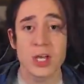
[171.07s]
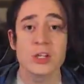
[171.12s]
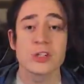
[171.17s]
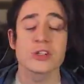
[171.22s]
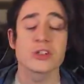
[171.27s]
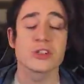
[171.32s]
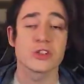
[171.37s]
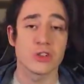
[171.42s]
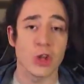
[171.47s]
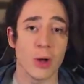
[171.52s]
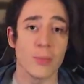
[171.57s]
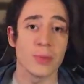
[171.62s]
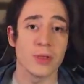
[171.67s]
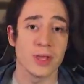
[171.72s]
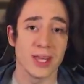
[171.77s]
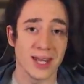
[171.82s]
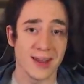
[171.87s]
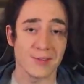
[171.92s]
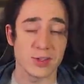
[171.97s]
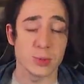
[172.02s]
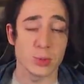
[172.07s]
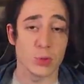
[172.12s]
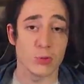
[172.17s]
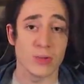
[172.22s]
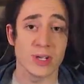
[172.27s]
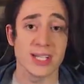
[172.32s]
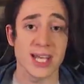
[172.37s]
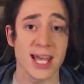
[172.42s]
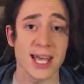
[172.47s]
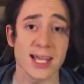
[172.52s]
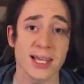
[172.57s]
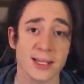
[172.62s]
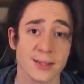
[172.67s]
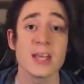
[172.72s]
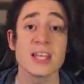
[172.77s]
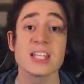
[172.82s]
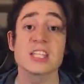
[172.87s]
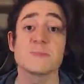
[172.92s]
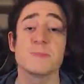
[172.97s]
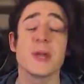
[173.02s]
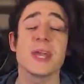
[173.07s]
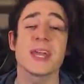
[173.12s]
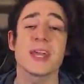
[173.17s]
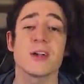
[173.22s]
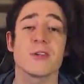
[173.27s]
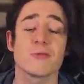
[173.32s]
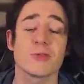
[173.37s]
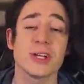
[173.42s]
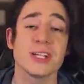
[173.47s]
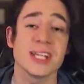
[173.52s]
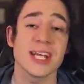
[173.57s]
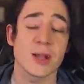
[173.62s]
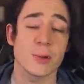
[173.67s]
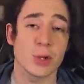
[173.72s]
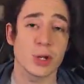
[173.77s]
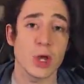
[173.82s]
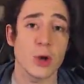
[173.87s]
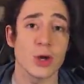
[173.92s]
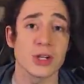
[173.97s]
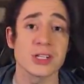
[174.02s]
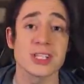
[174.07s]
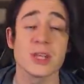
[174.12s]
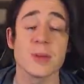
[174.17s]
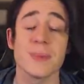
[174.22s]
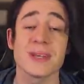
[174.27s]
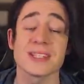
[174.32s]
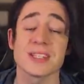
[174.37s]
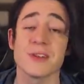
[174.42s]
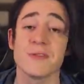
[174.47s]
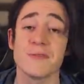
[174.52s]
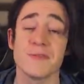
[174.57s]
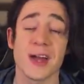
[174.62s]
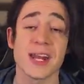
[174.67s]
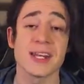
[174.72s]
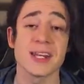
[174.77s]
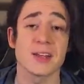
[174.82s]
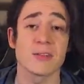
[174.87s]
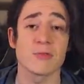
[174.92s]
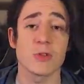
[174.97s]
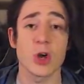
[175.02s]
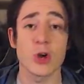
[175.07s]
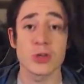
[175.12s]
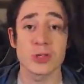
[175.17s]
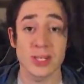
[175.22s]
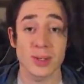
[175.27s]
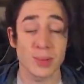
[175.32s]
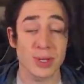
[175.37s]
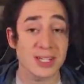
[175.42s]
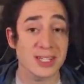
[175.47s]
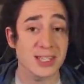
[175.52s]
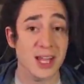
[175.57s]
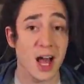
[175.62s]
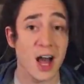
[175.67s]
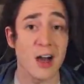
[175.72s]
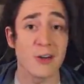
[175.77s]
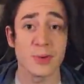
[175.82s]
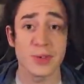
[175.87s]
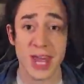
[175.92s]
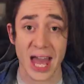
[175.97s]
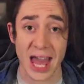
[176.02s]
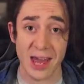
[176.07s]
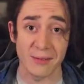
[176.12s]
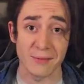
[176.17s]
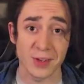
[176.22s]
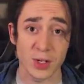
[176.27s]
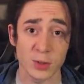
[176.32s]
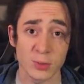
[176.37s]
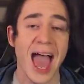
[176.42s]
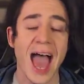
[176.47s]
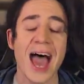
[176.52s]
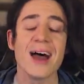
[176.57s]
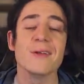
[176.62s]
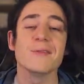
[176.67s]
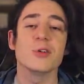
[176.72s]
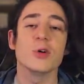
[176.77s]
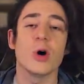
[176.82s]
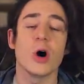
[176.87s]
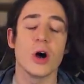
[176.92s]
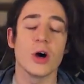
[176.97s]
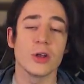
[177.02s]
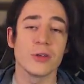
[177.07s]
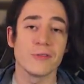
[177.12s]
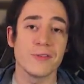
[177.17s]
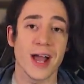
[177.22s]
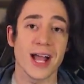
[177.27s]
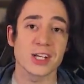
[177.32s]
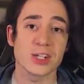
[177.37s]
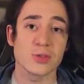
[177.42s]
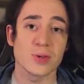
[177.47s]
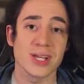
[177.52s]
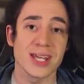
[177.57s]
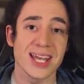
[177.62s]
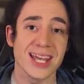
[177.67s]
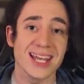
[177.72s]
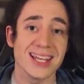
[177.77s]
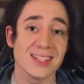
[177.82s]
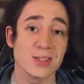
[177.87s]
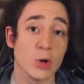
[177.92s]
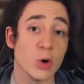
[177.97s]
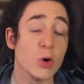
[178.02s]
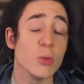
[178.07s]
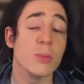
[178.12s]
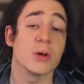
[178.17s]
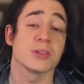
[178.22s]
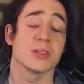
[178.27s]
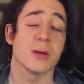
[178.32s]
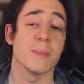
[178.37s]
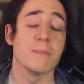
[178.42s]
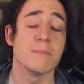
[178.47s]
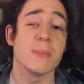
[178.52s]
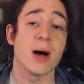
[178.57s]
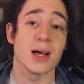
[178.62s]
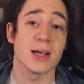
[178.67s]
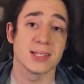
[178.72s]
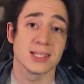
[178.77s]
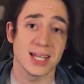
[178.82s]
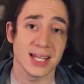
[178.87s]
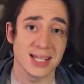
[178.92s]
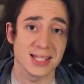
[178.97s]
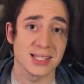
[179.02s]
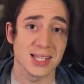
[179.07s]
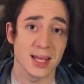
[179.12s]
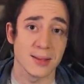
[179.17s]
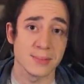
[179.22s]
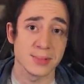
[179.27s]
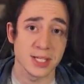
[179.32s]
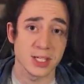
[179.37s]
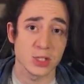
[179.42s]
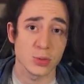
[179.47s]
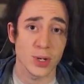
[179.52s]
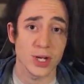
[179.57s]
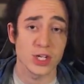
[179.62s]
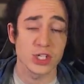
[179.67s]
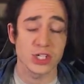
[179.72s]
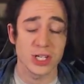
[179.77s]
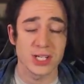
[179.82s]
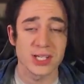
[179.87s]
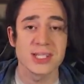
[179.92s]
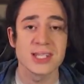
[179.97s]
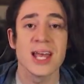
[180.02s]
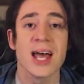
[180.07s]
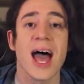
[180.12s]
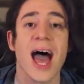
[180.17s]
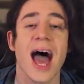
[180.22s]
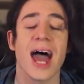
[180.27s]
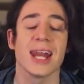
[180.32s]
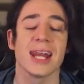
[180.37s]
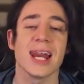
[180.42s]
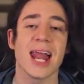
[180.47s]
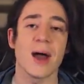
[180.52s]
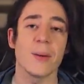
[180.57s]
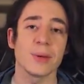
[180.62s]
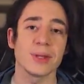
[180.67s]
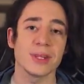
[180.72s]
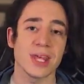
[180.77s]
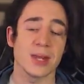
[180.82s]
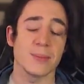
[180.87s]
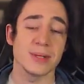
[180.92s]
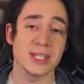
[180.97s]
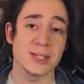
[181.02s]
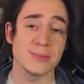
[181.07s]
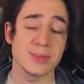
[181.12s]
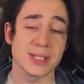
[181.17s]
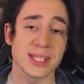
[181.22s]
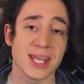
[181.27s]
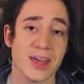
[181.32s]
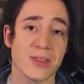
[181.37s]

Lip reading: to stop the inevitable retake. Speaking of retake, we're going to go on to the best defending rogues. I'm going to start off with Anvil. Anvil on Factory is almost a must in certain situations. Allowing the enemy team to get